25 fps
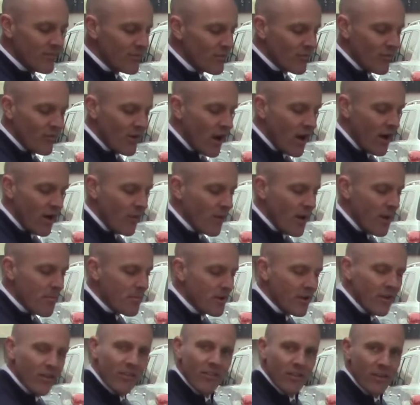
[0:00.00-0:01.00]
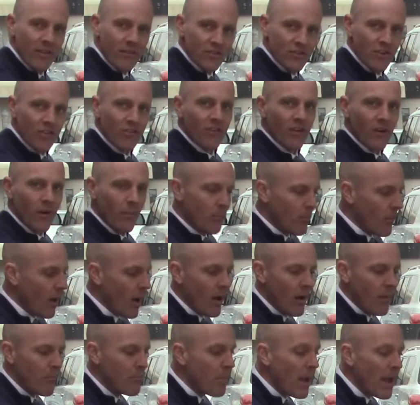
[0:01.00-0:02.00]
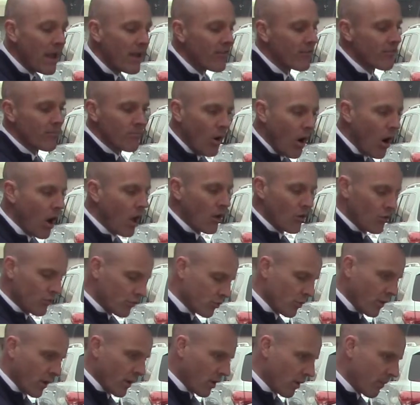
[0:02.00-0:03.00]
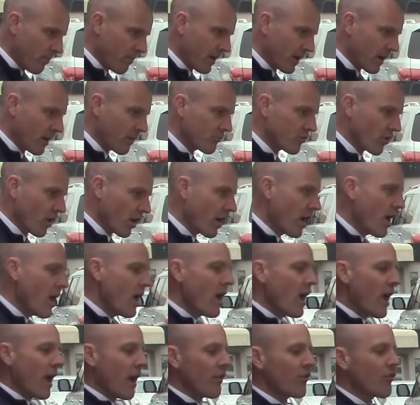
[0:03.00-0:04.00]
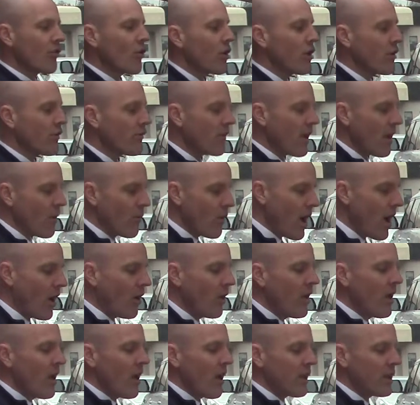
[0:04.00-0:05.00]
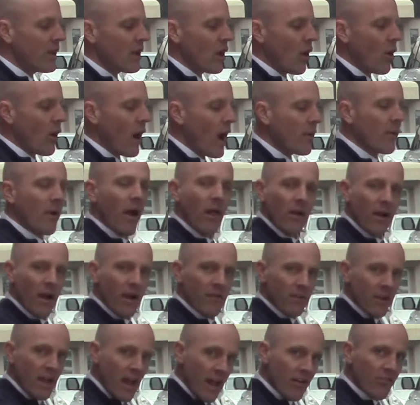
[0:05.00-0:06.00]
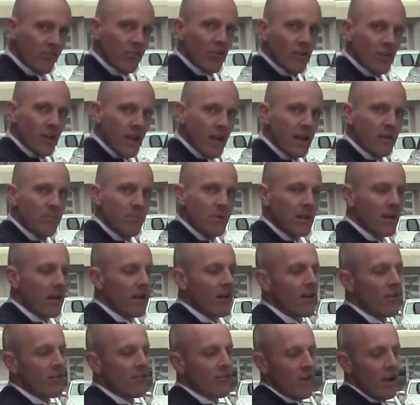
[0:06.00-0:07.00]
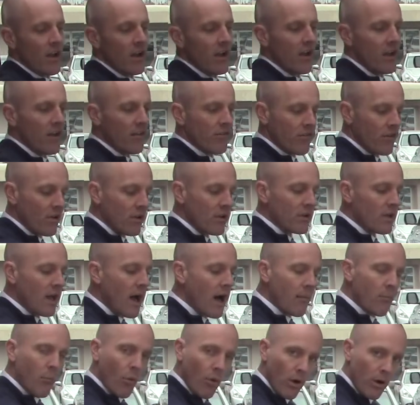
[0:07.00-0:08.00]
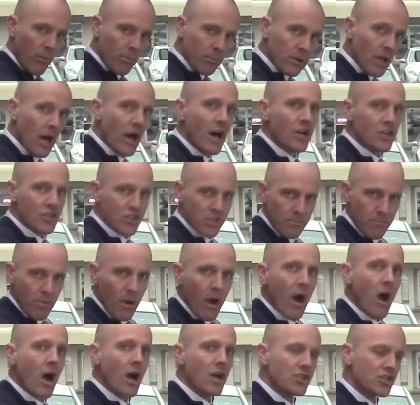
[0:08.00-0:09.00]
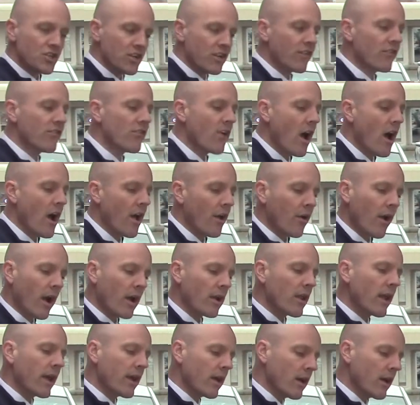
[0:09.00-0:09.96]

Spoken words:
very reminiscent of just a base model Toyota pickup truck. And so you say, well, you know, I'd rather have an Escalade because it's a lot more plush and posh inside, or I'd like